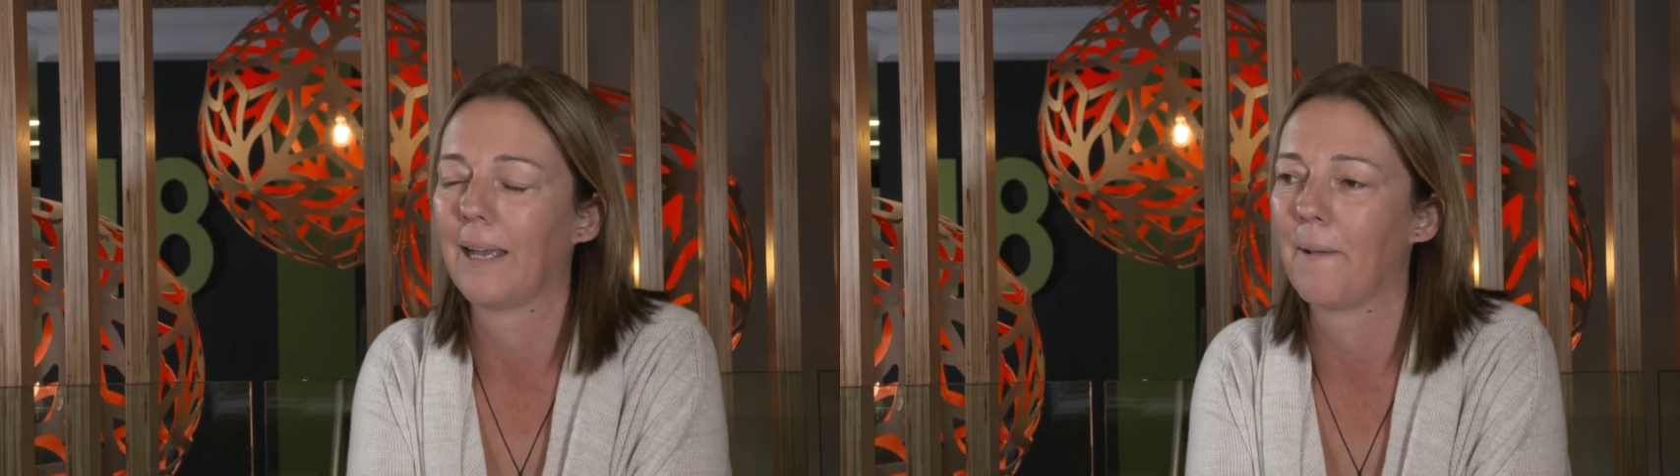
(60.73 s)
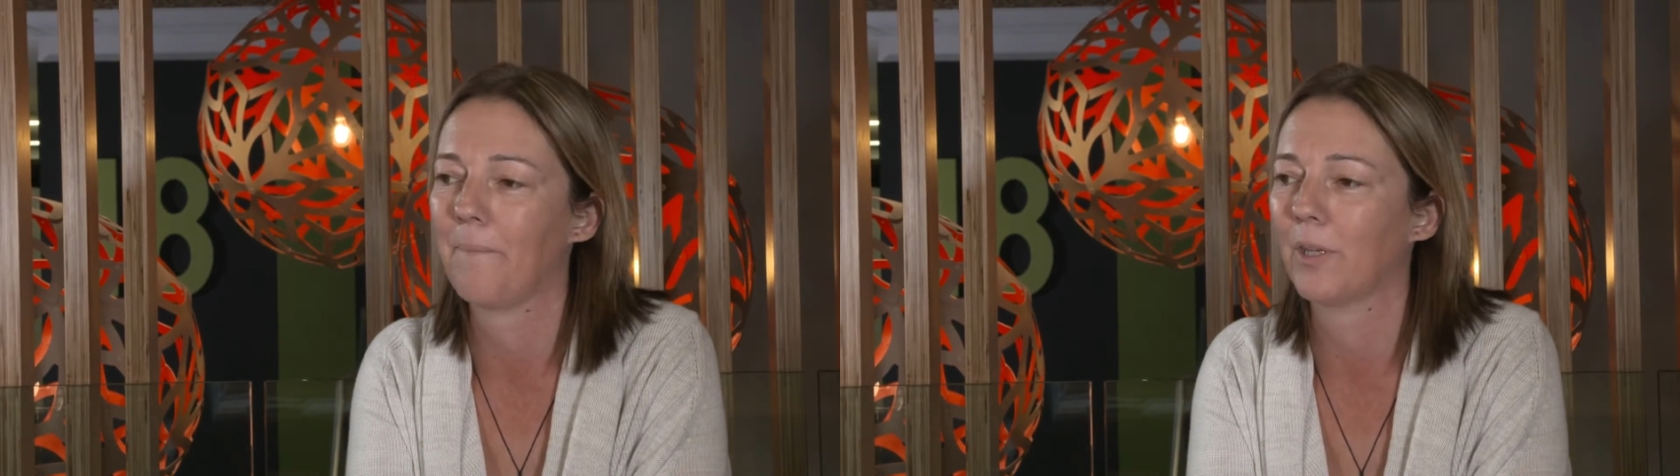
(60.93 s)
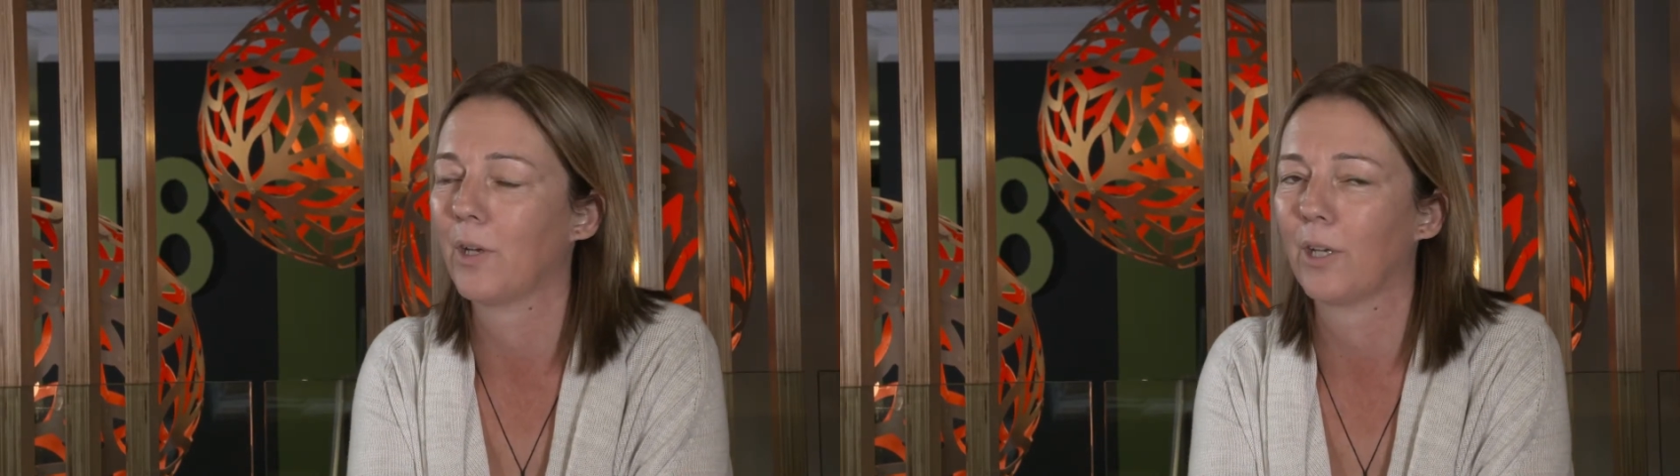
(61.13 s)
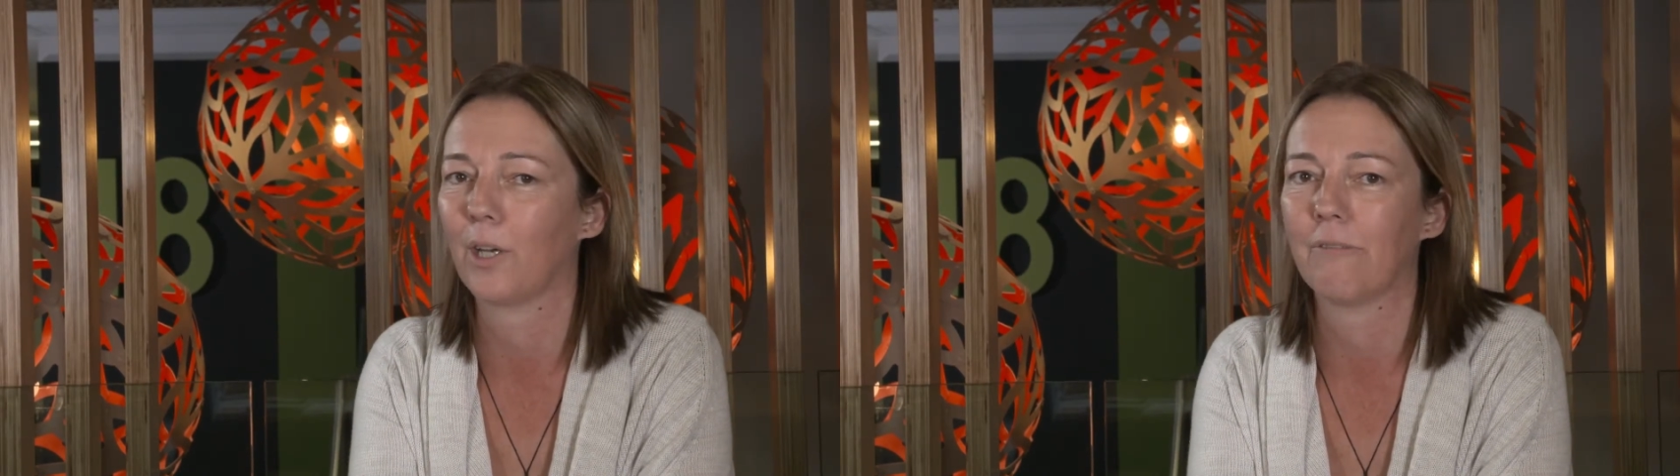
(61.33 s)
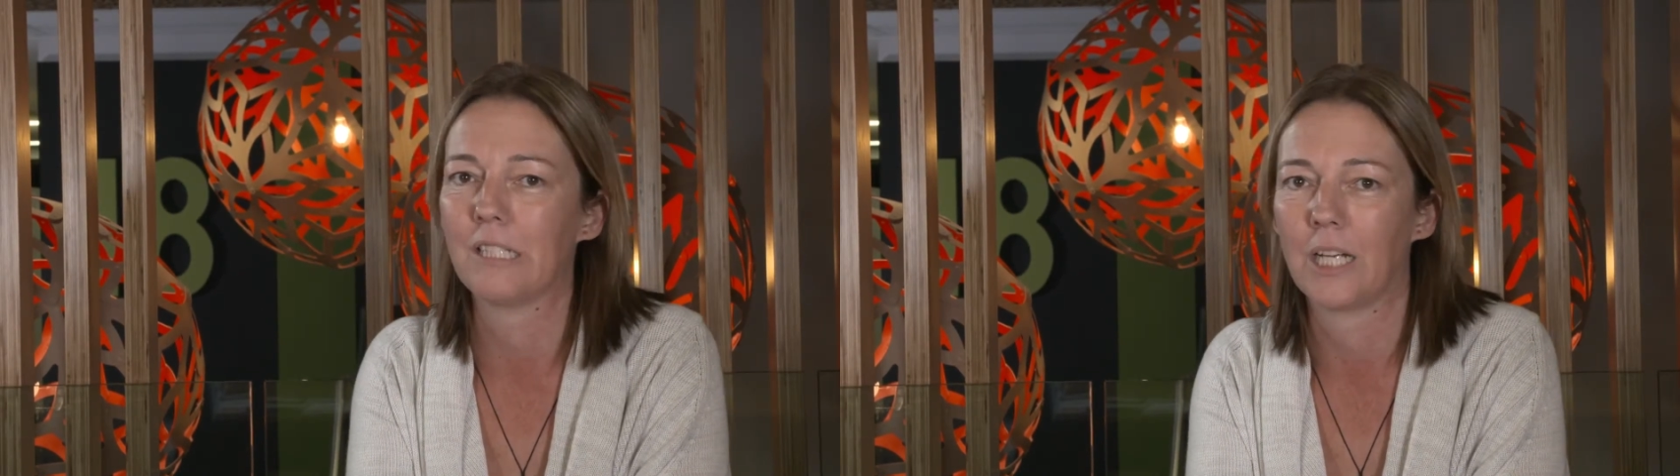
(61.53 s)
You've got to
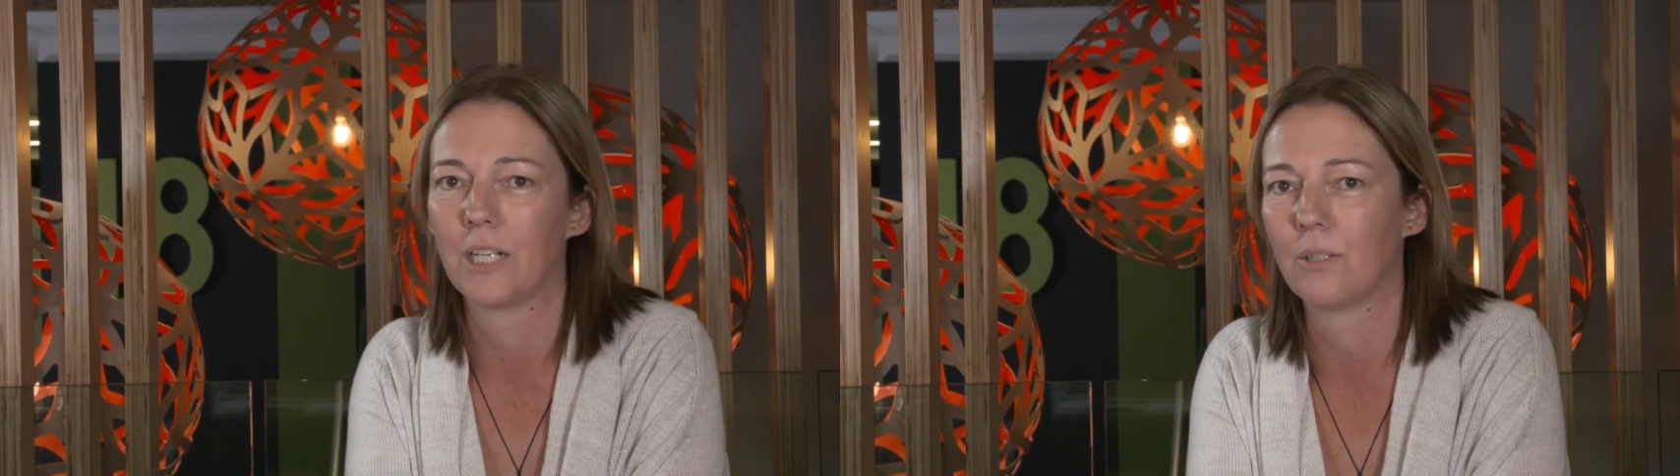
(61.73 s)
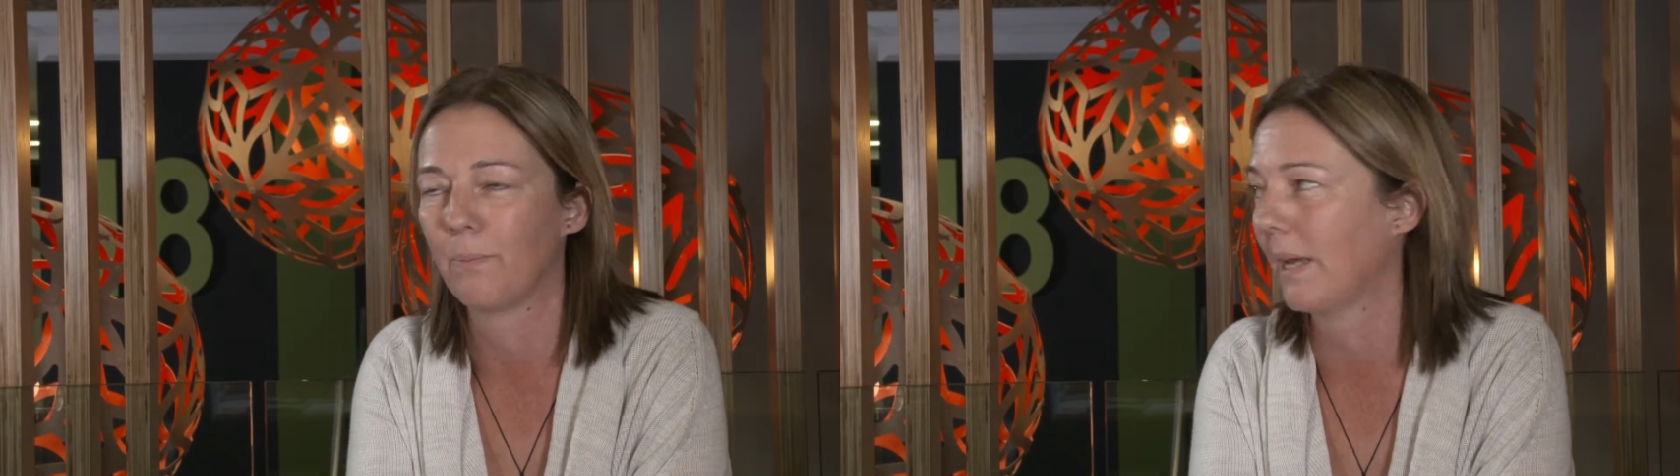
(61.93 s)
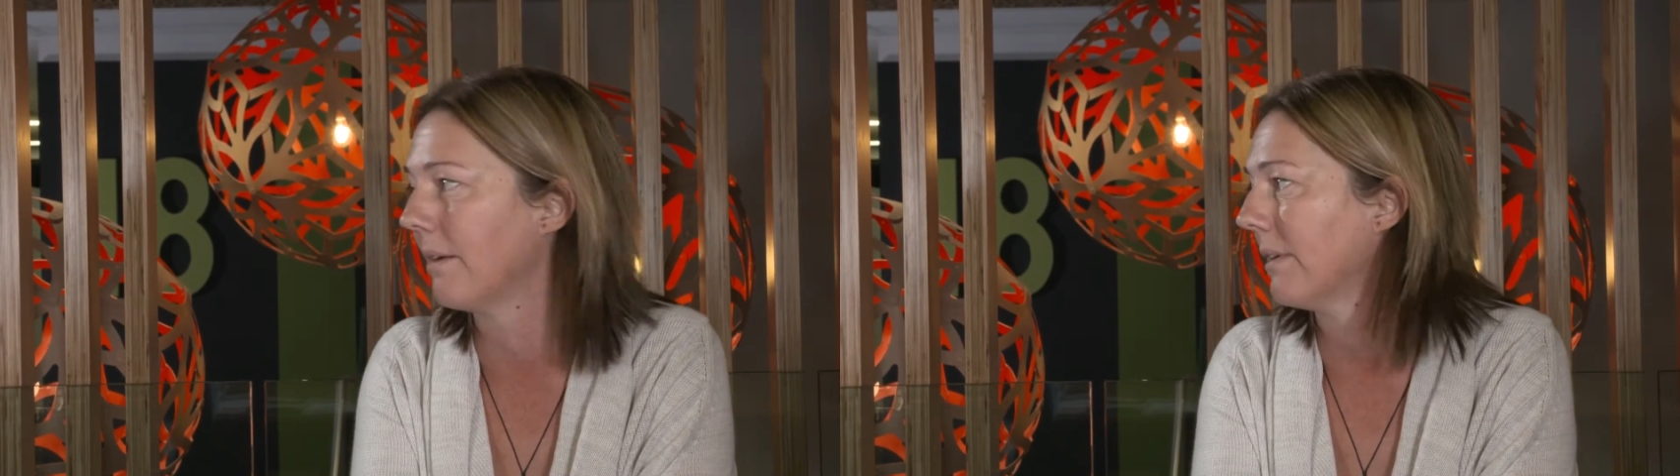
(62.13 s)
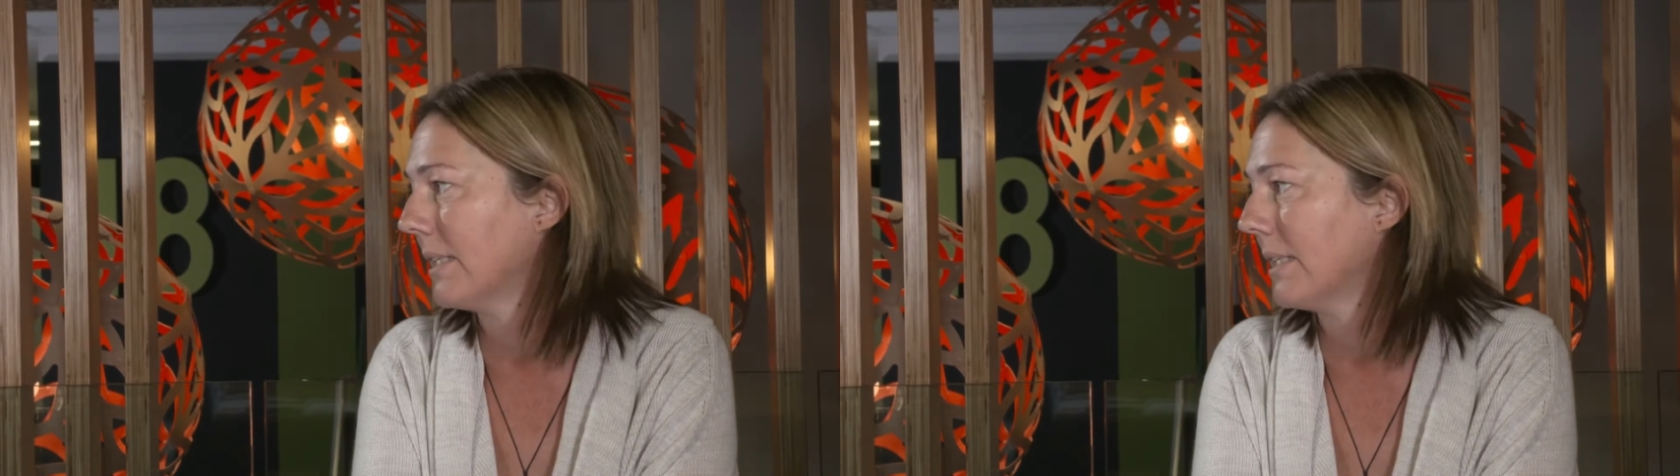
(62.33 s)
go recharge your batteries.